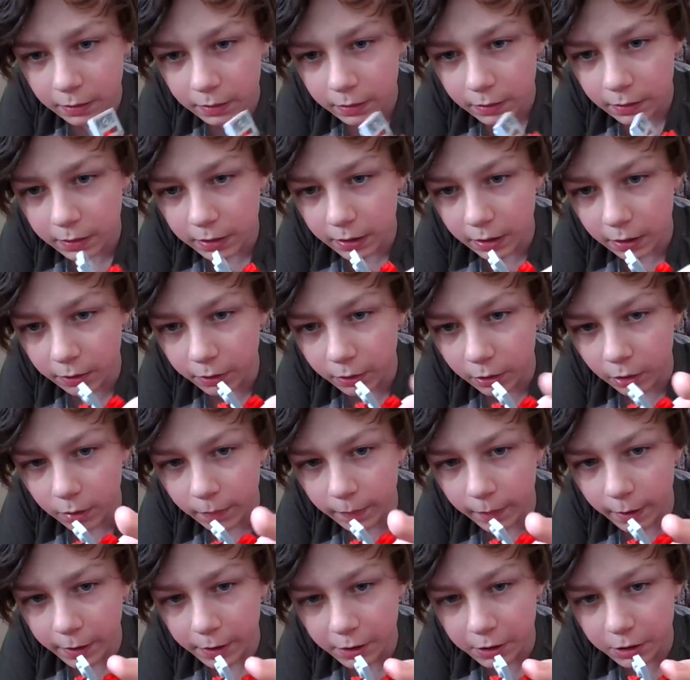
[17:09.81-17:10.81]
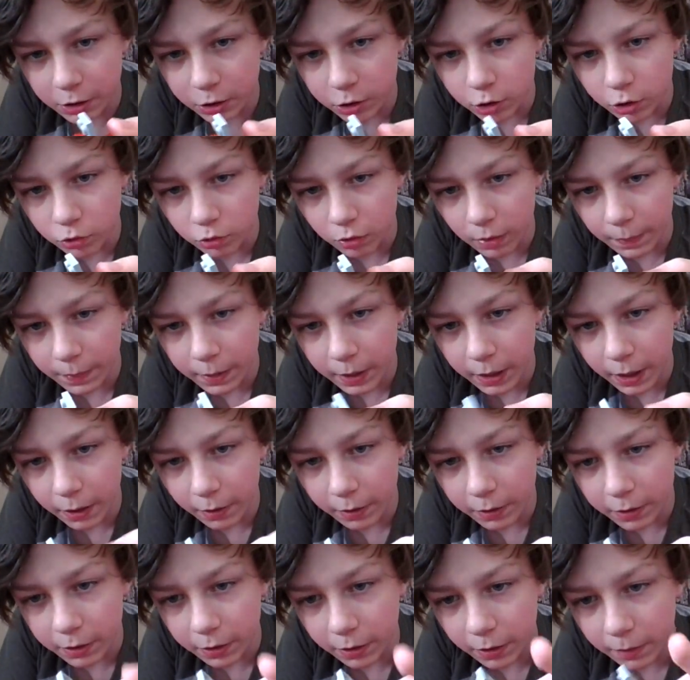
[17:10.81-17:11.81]
It's like a little Among Us drip
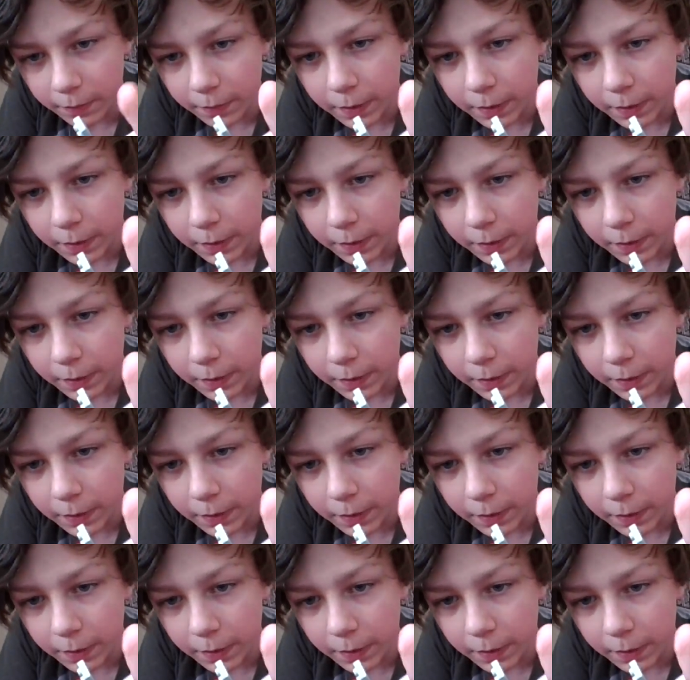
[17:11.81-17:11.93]
character.